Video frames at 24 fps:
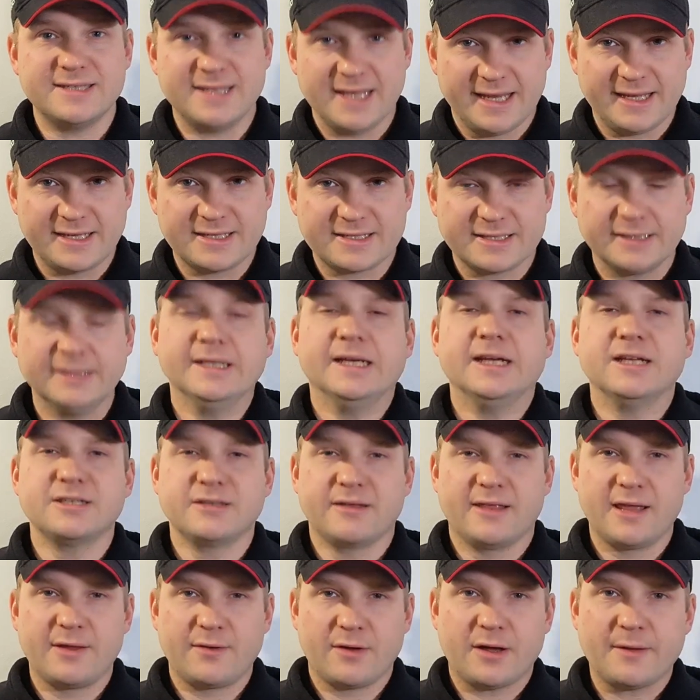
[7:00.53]
digs.
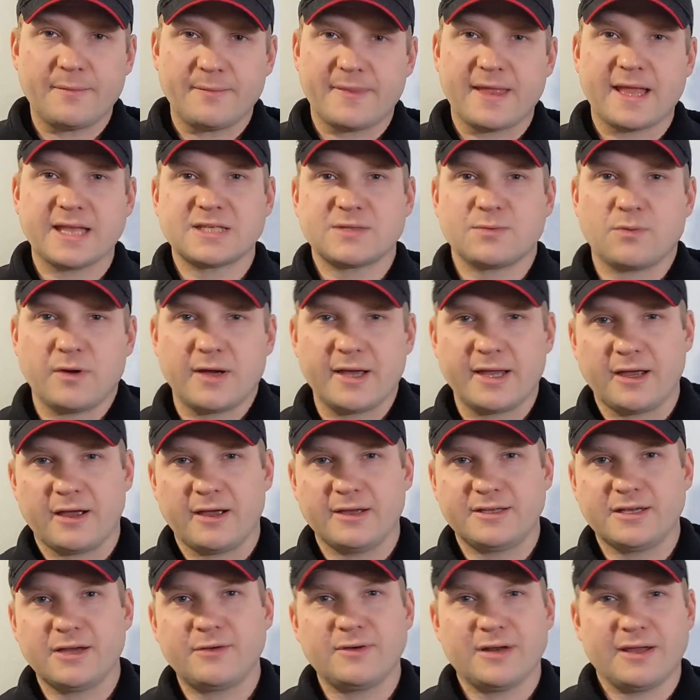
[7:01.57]
So there you go. That's why I
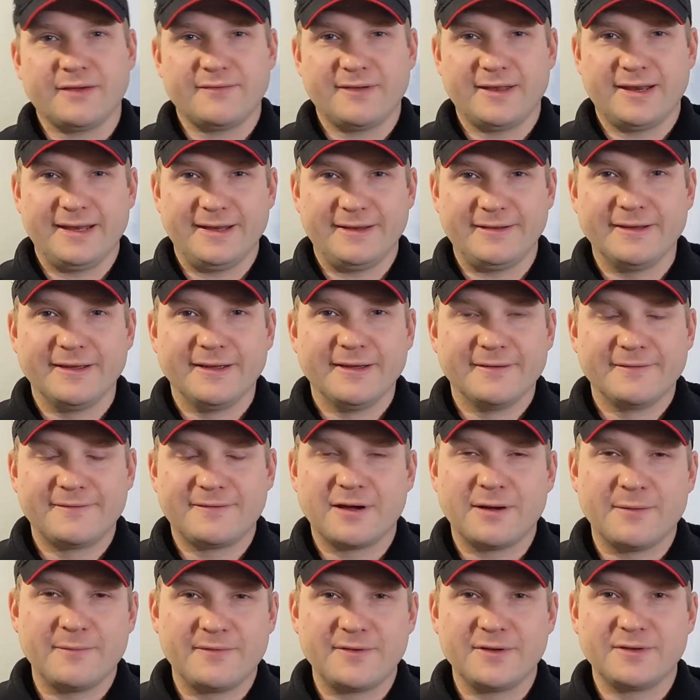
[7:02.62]
don't have any
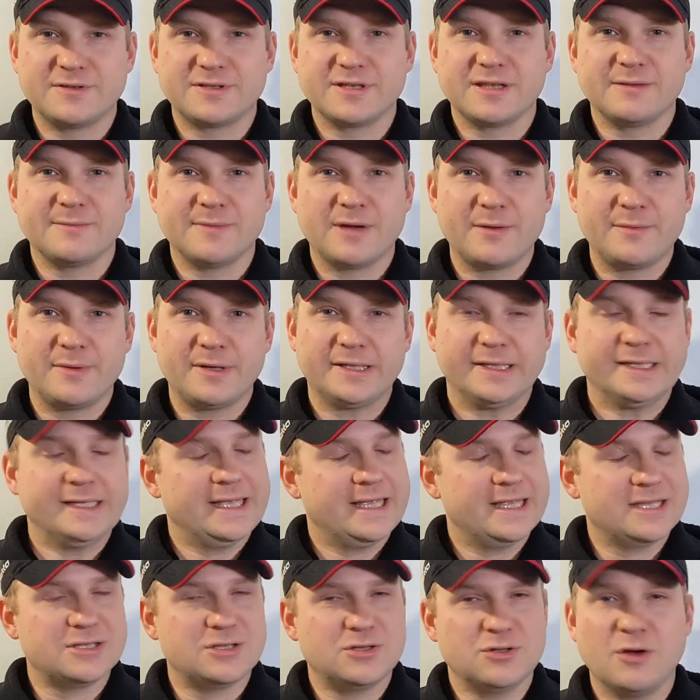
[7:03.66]
farm fields at the moment.
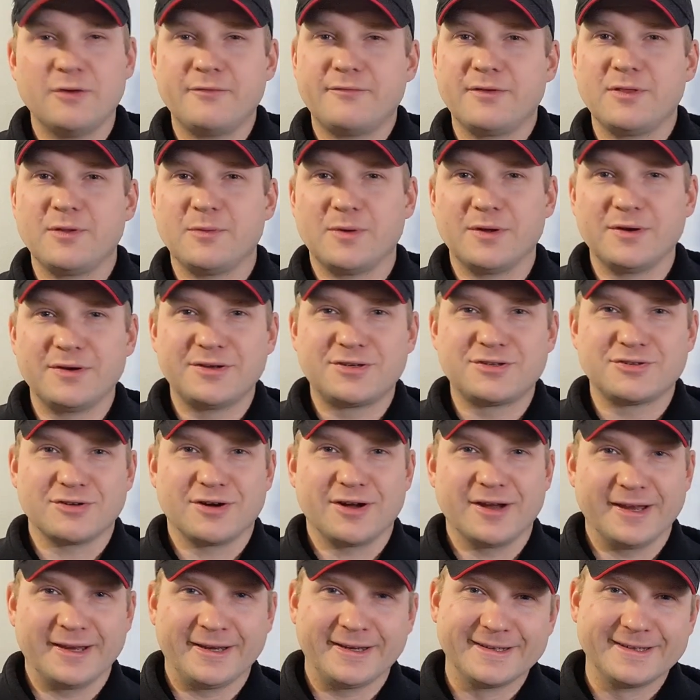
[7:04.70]
It's not for the want of
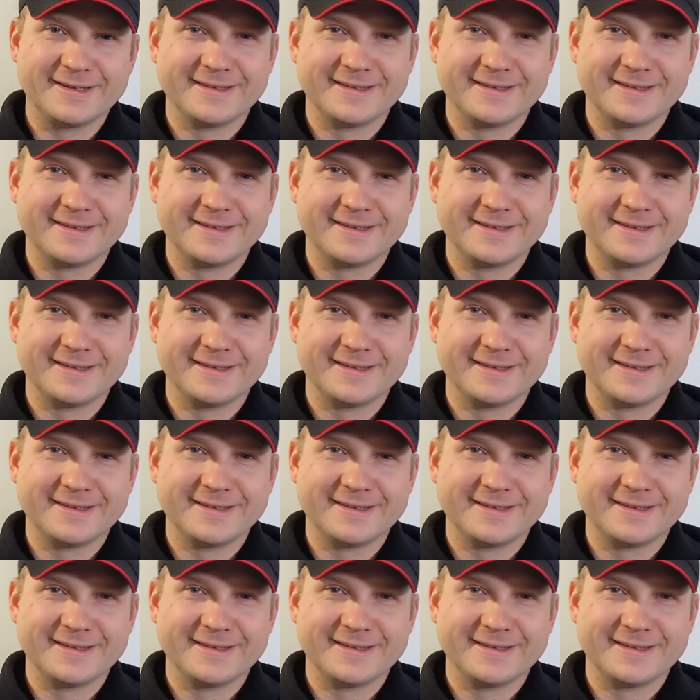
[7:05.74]
trying.